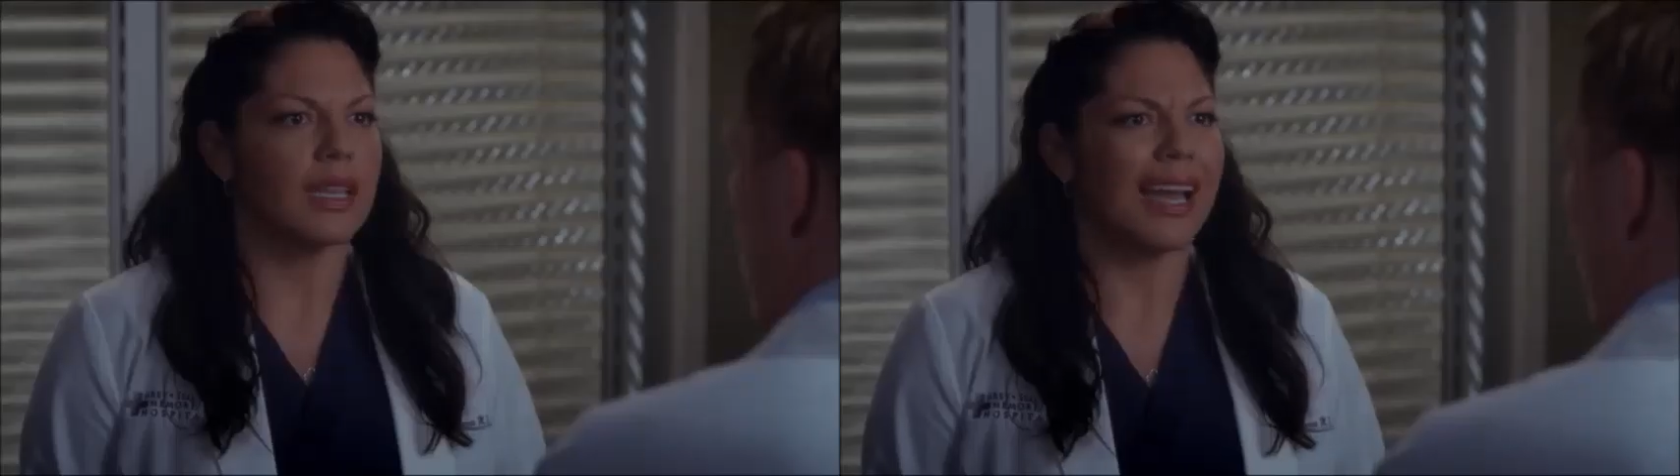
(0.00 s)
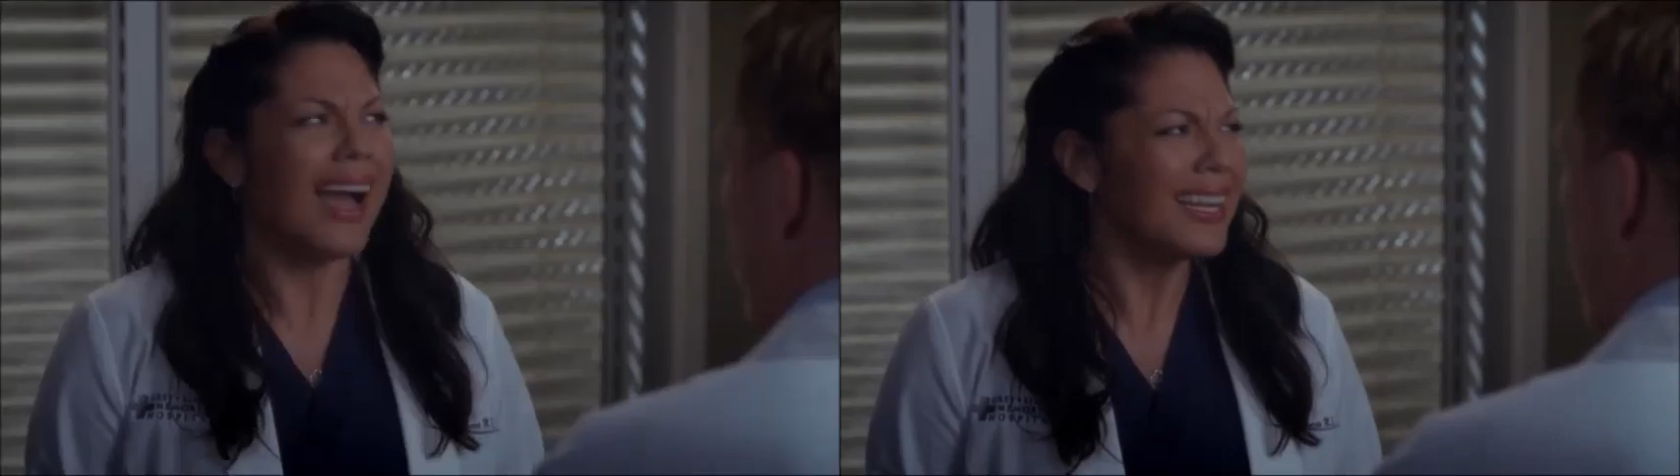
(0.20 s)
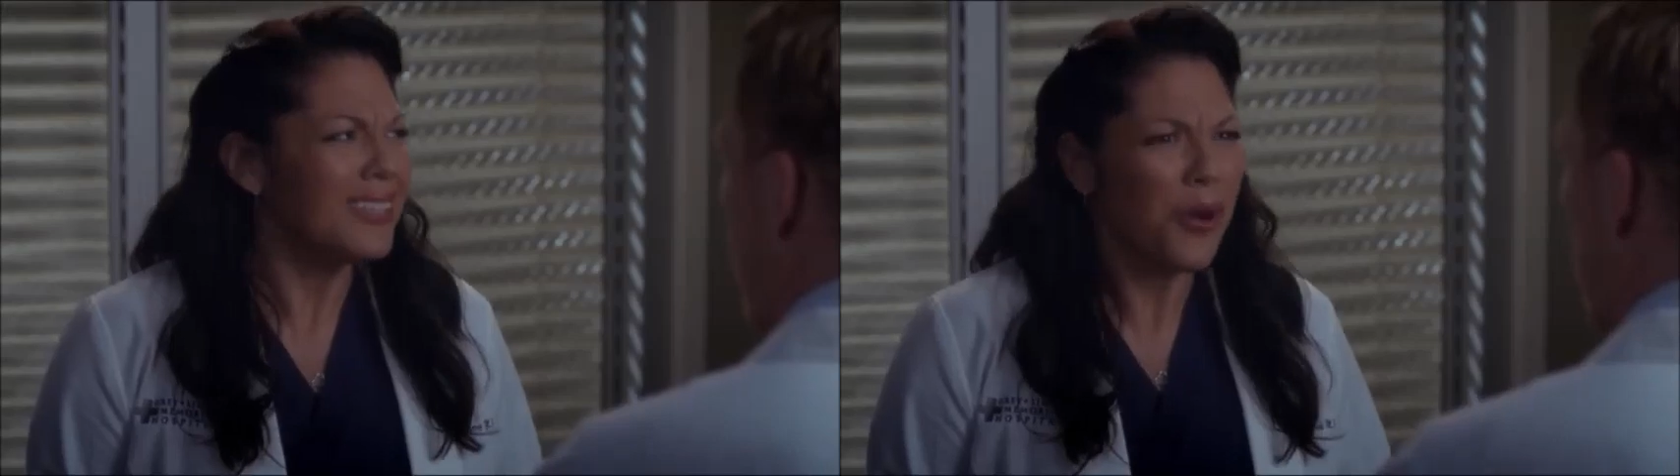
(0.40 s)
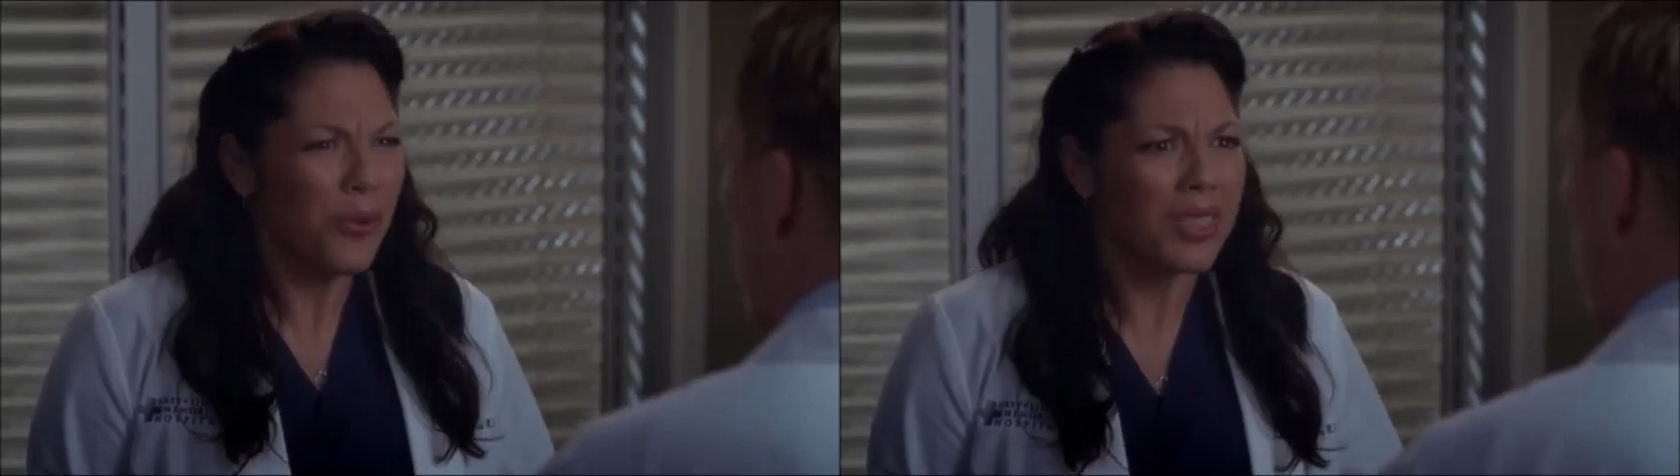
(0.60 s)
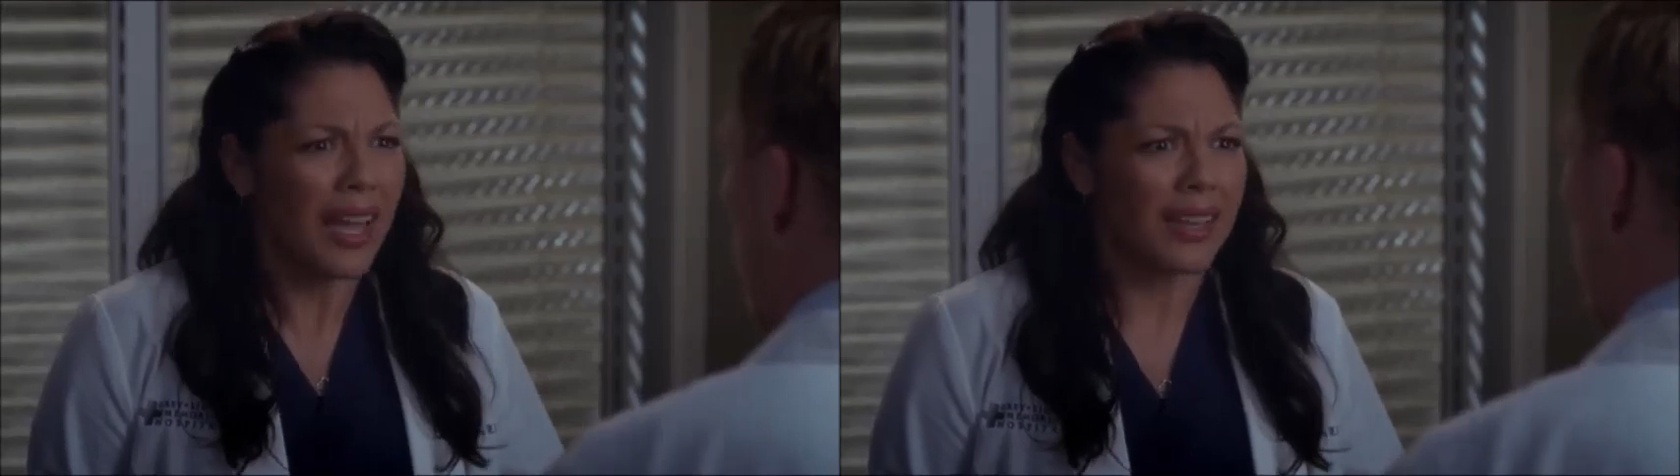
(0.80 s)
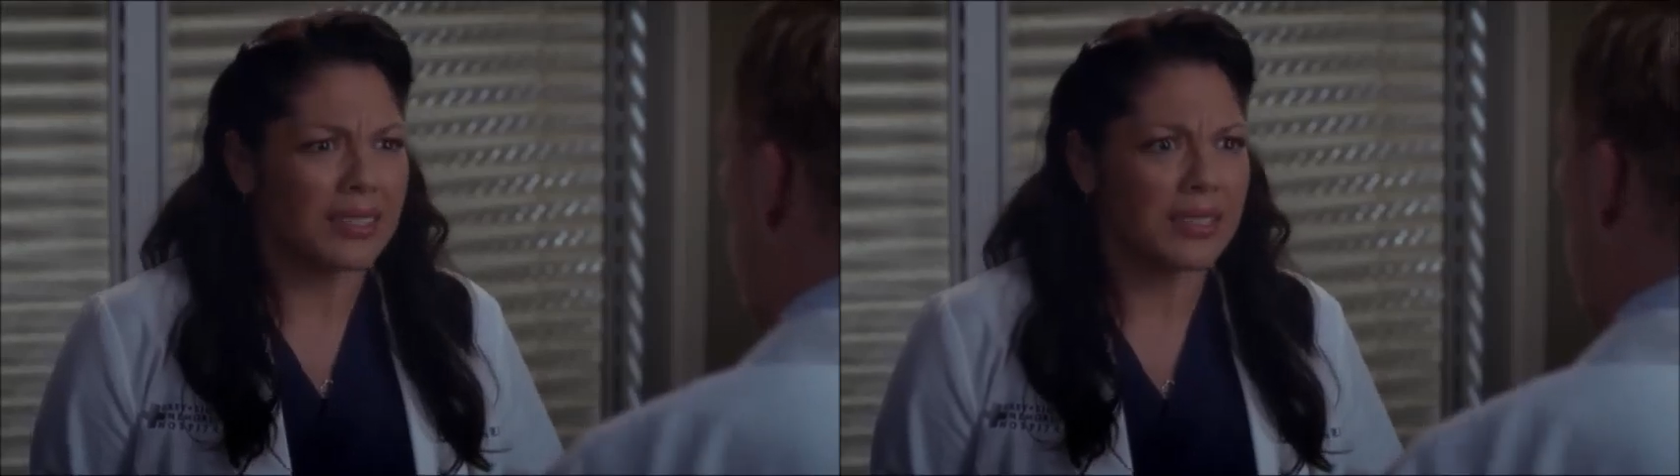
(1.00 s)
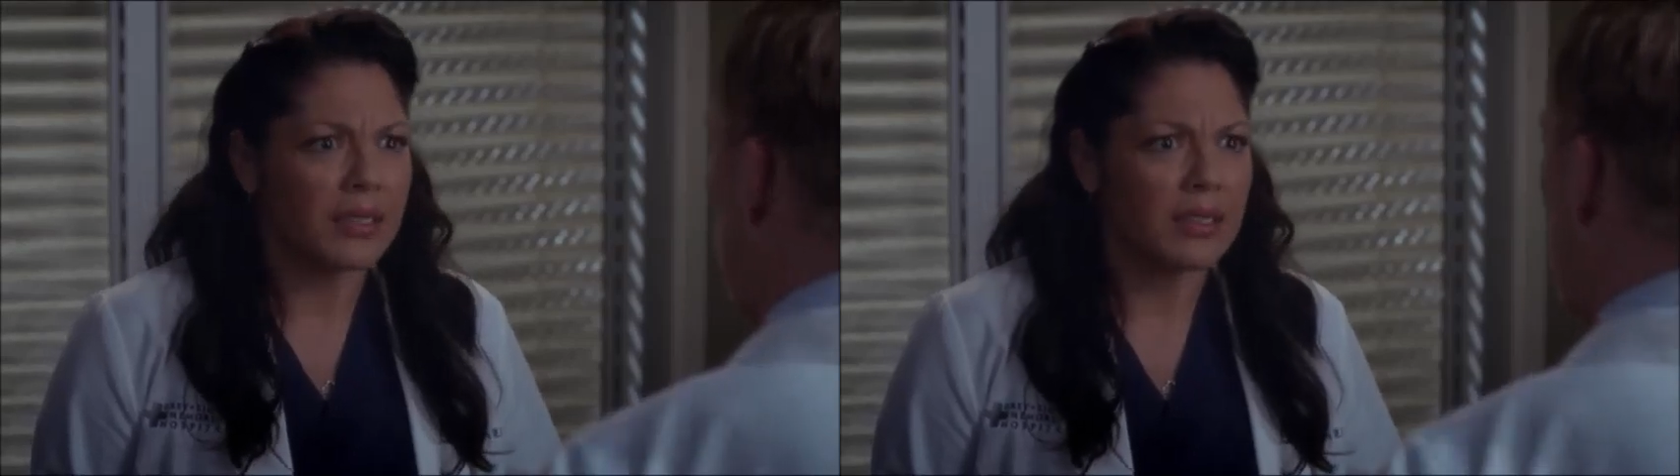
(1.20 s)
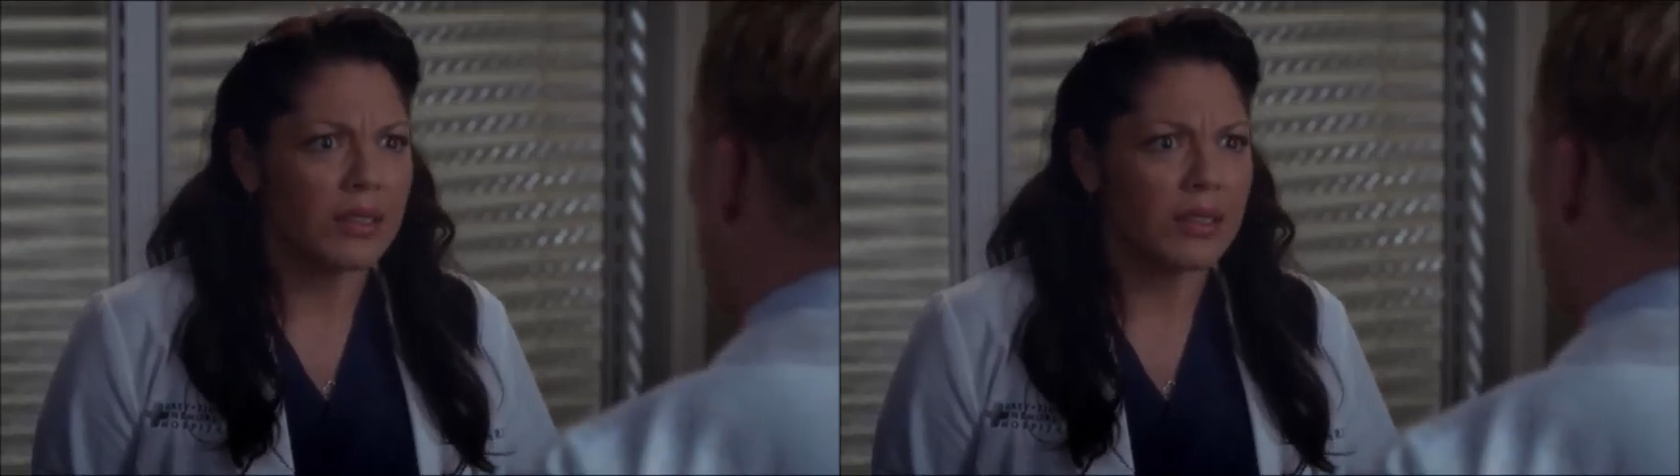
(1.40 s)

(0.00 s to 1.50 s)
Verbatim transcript: Cal. I know that.